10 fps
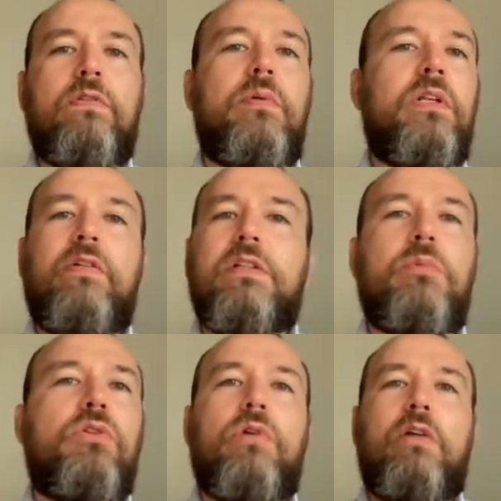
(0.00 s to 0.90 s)

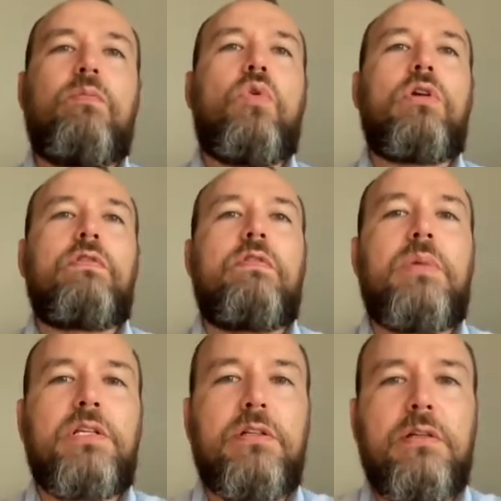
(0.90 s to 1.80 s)
inevitably you have more
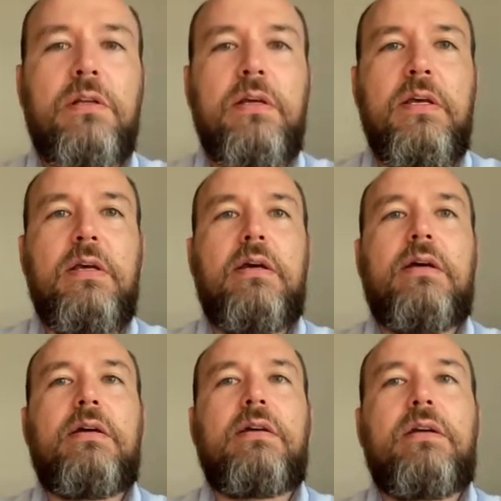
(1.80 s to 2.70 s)
information
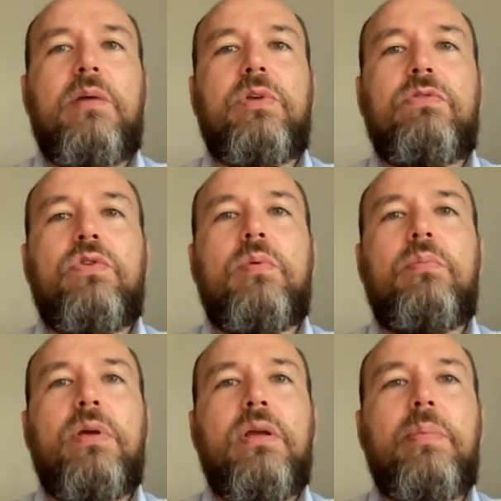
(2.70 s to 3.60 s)
coming from a
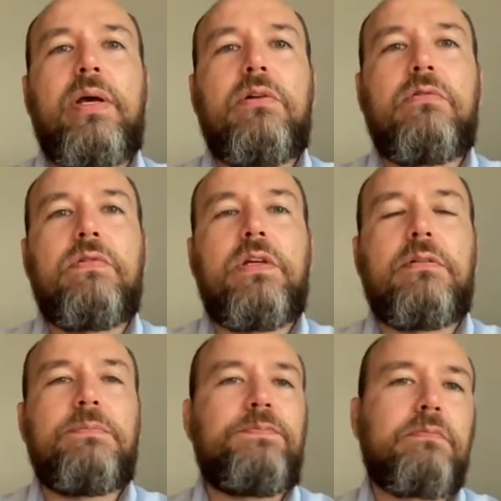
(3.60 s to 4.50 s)
bigger panel
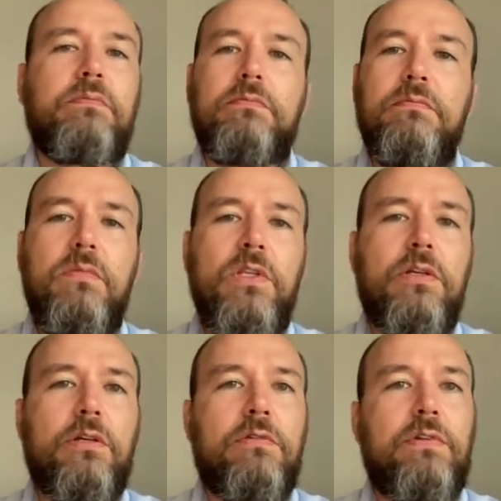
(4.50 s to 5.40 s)
than
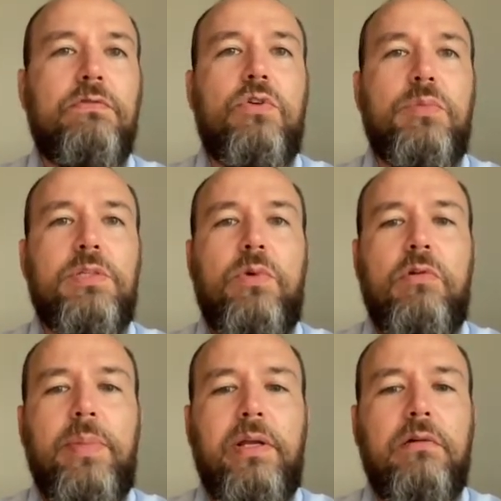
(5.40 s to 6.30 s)
from a
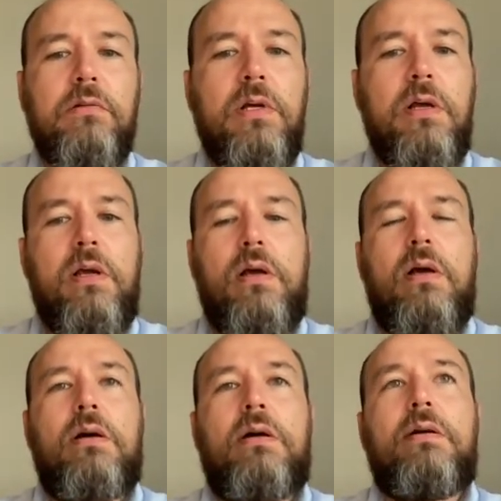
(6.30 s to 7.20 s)
smaller panel.
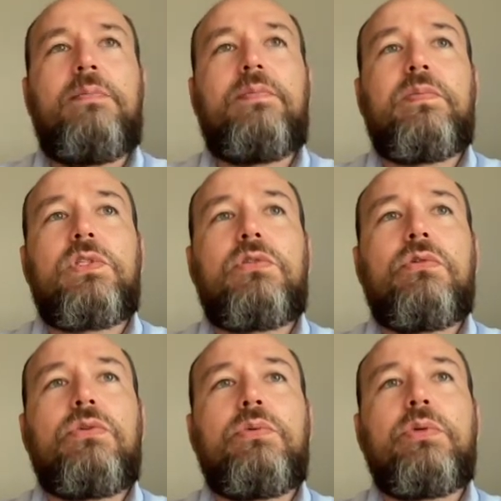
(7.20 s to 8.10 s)
So
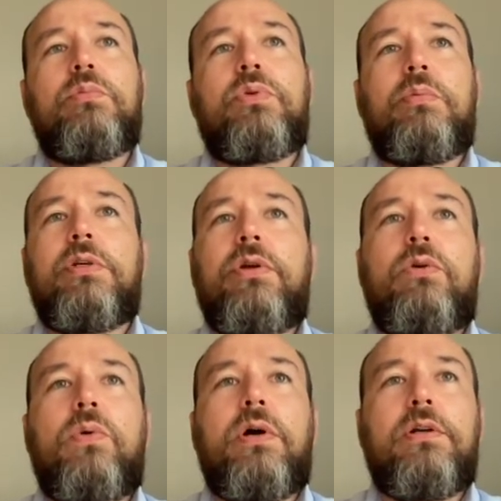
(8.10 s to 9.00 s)
you will probably
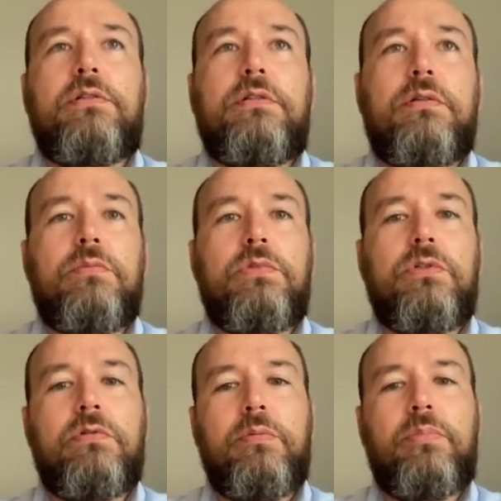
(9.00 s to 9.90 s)
require some
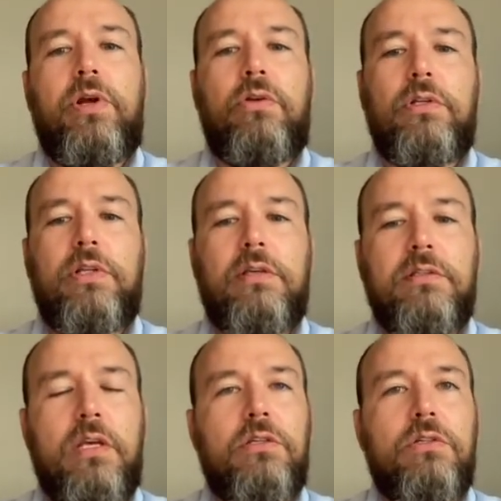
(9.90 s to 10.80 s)
sort of a
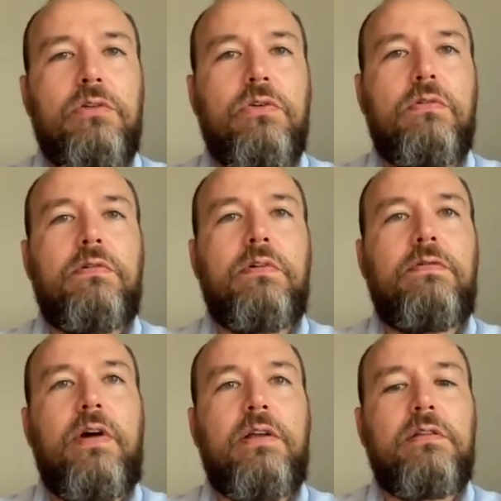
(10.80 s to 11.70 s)
prioritization of
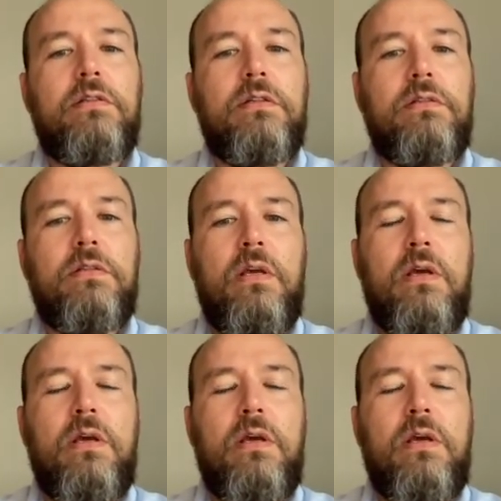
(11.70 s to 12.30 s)
findings,